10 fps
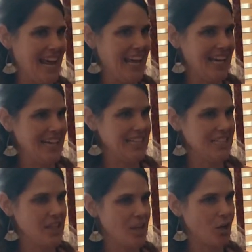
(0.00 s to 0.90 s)

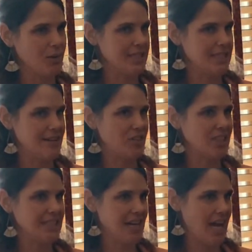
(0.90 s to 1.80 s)
and there was never
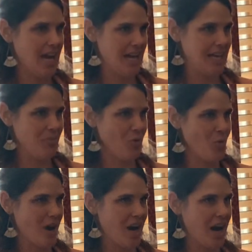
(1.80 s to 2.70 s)
a time
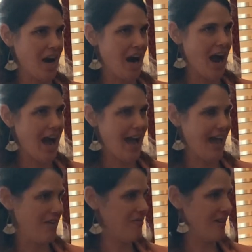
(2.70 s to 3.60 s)
where I
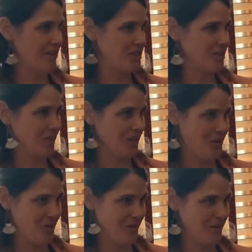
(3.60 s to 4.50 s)
had felt so
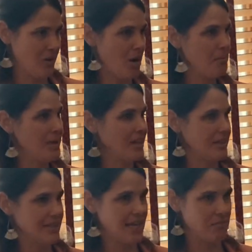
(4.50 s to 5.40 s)
alone because